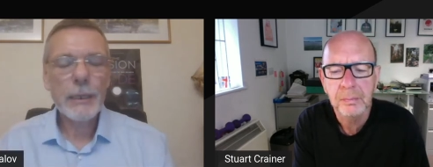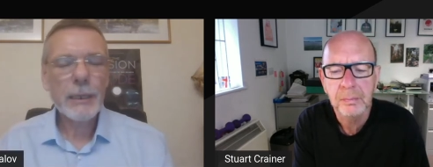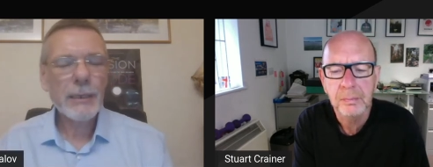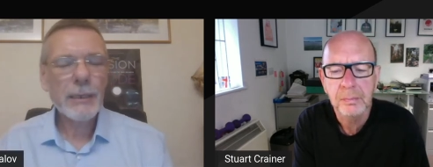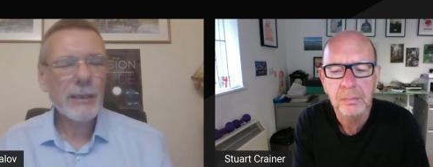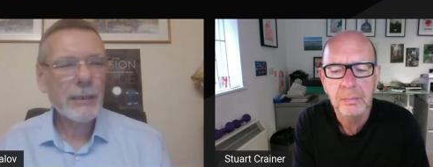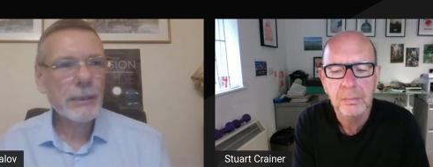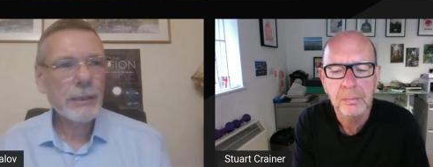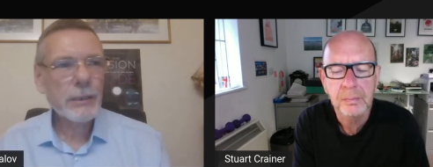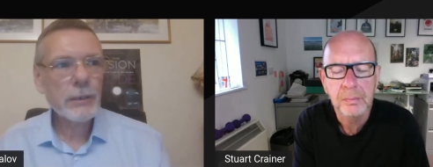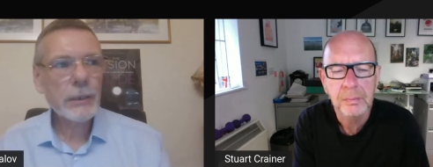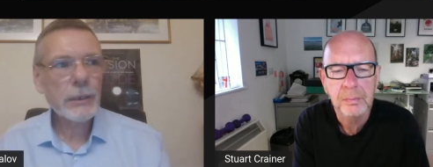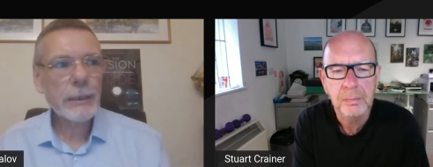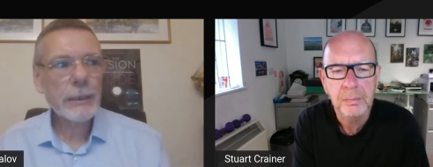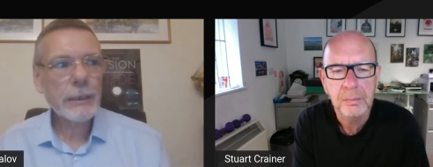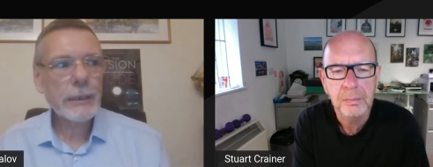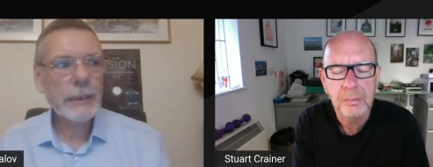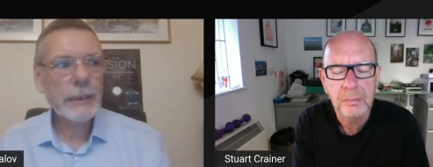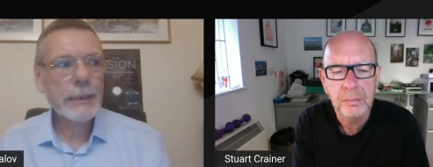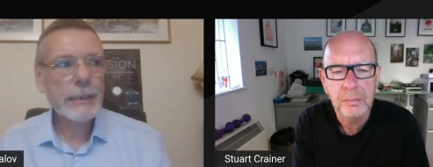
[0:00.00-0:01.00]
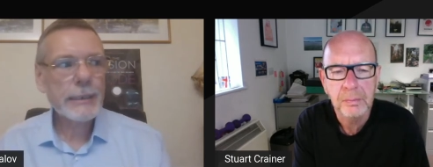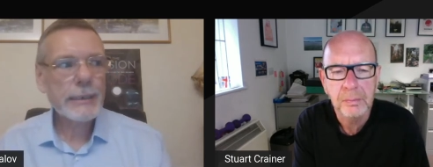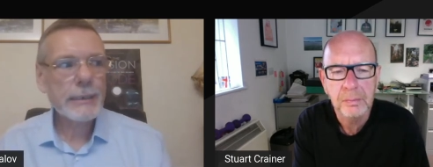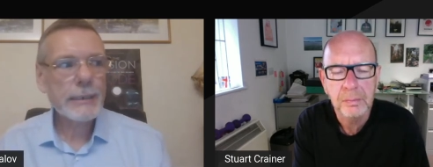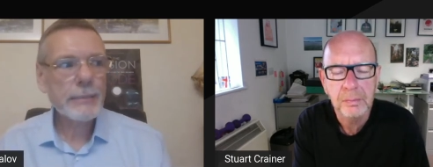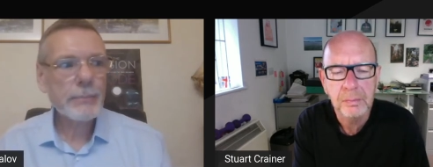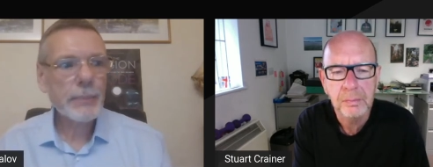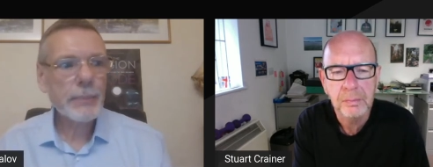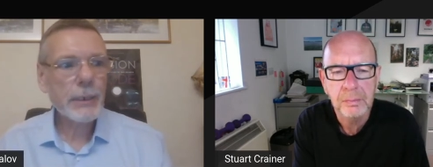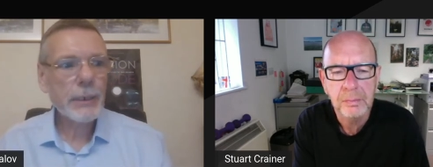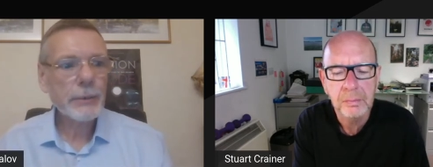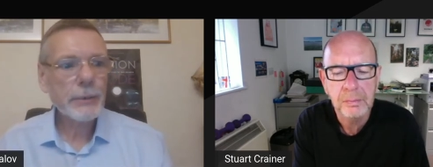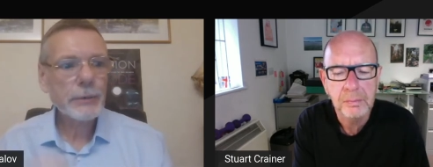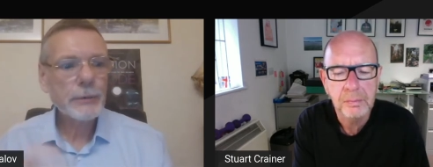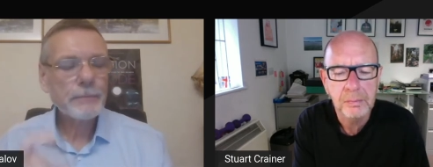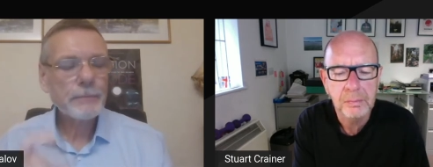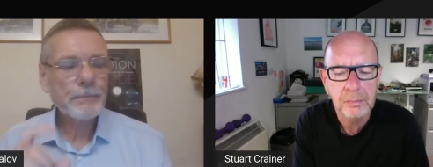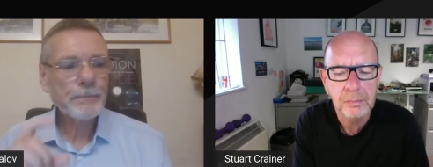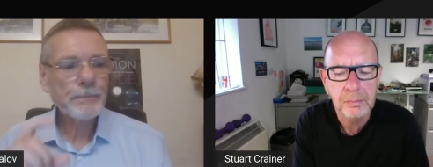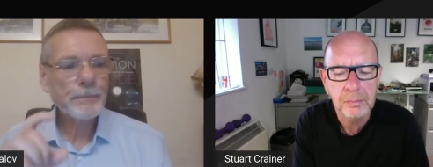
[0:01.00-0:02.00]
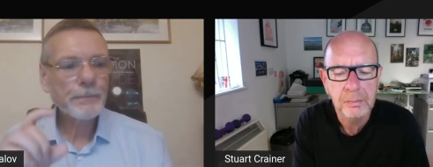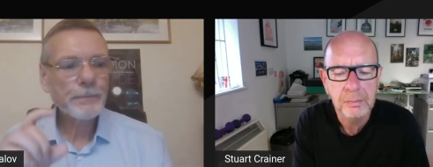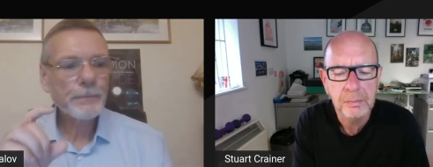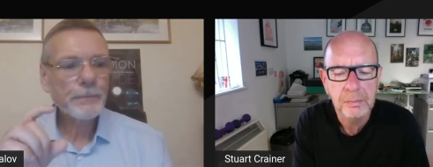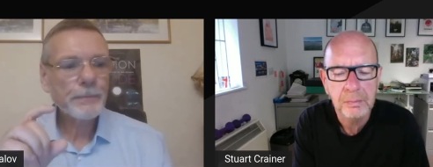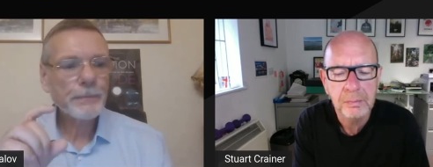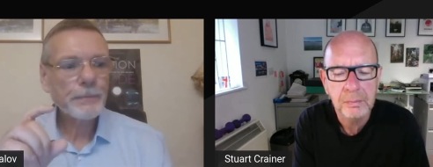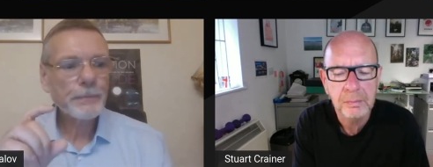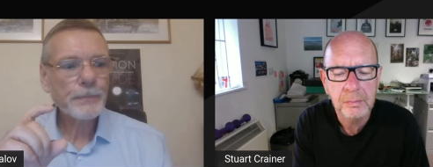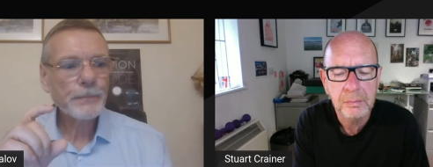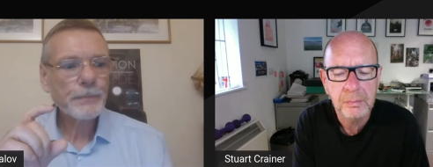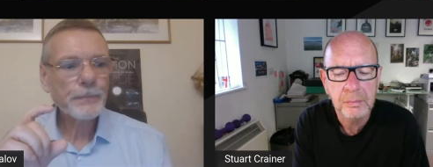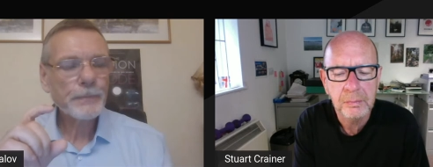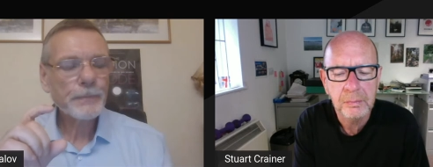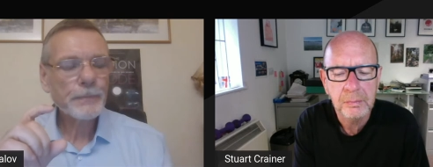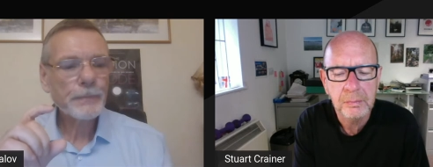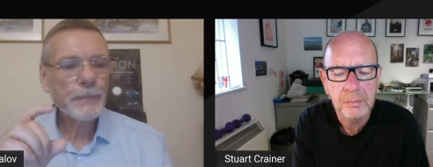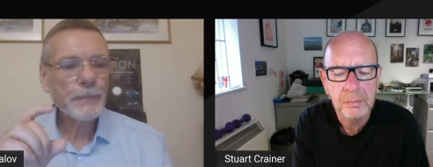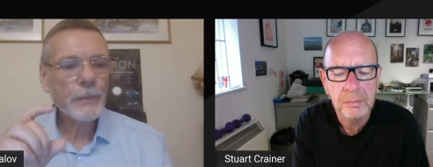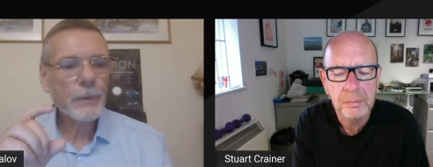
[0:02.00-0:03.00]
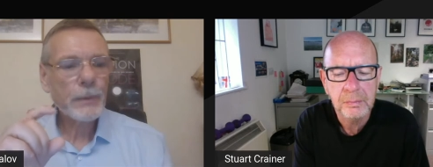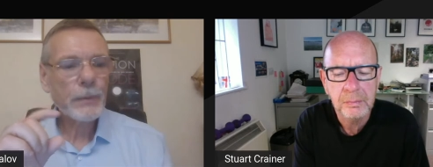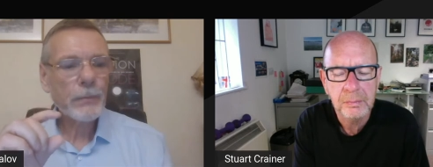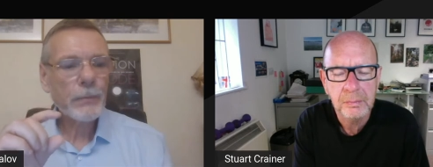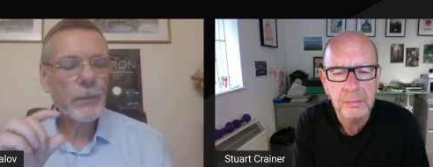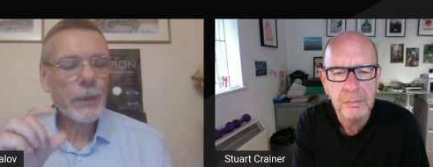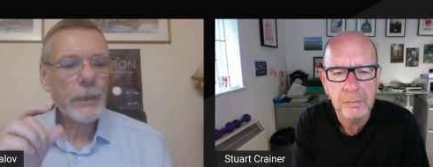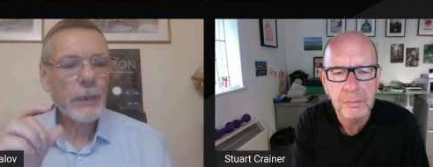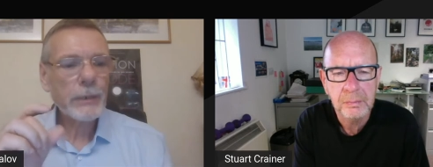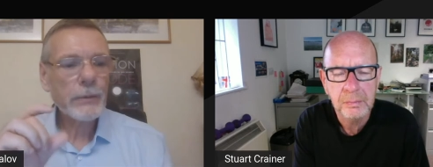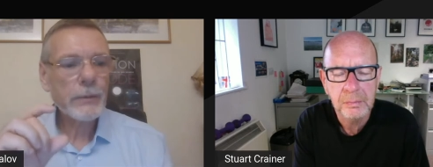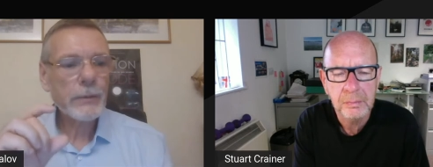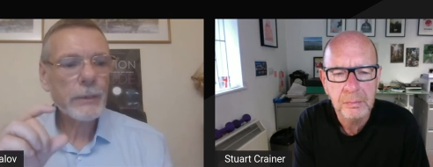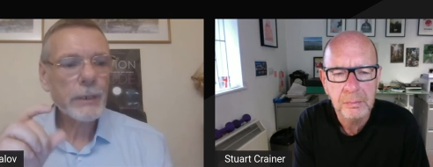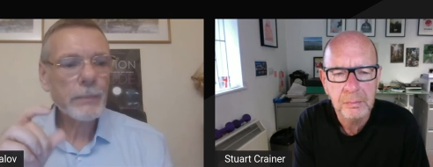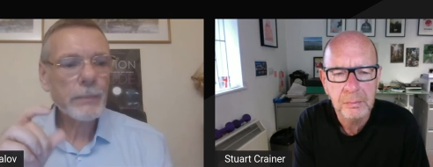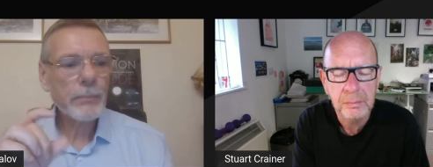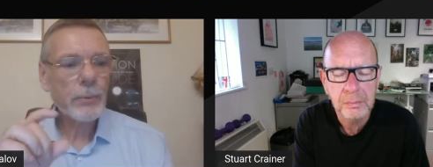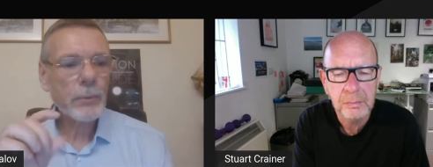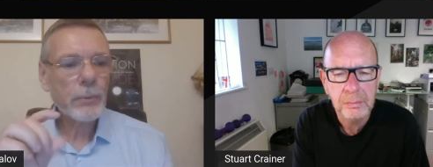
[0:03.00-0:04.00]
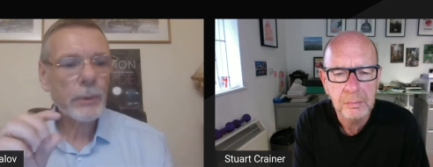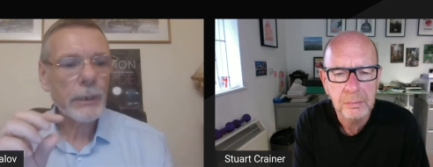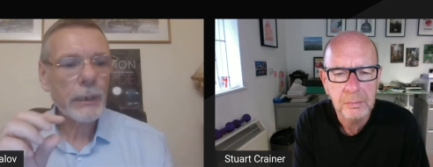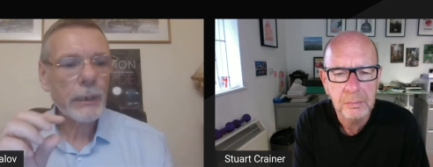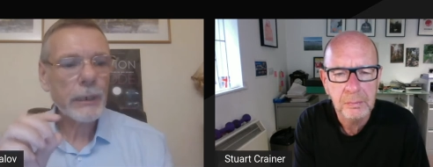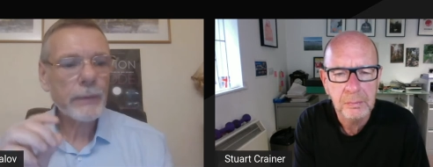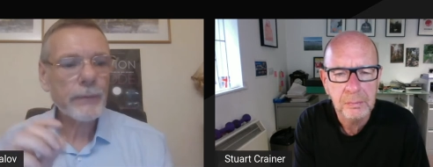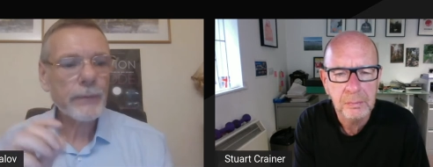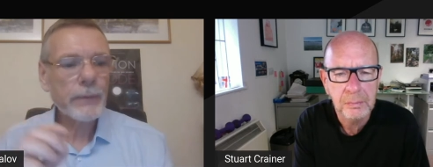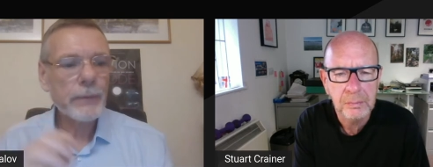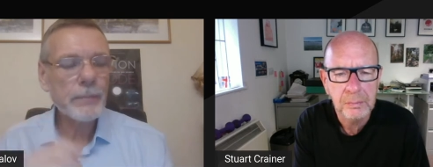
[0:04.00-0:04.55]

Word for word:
Speaker 1: Actually, it's about very interesting point I have